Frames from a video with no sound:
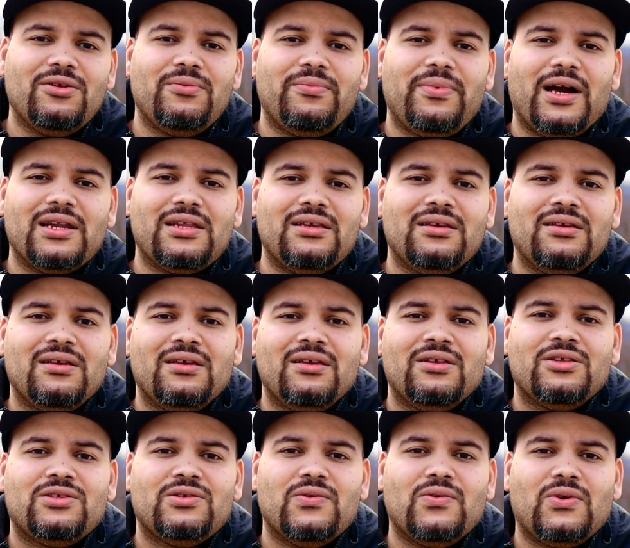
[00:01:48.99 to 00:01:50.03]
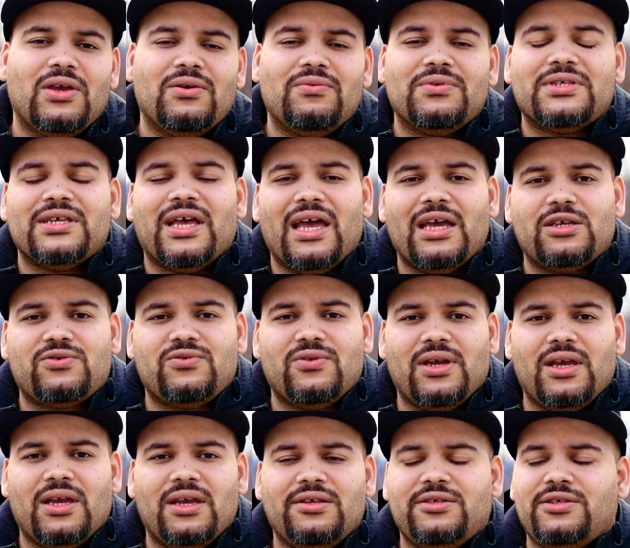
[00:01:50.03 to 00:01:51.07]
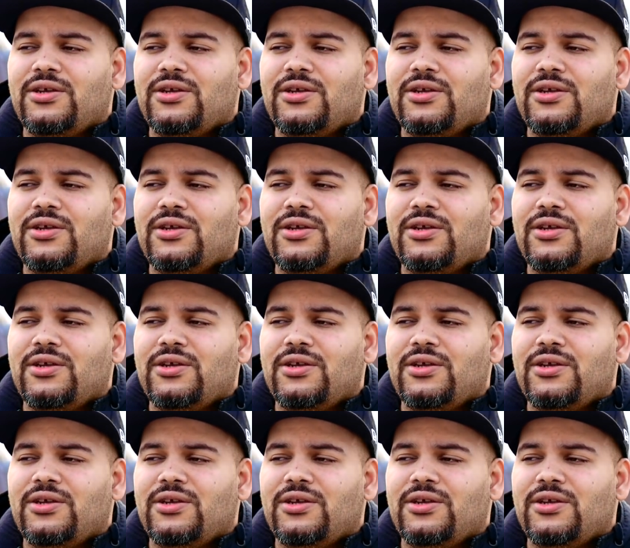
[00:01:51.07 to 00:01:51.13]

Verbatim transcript: nobody to give us an extra hand.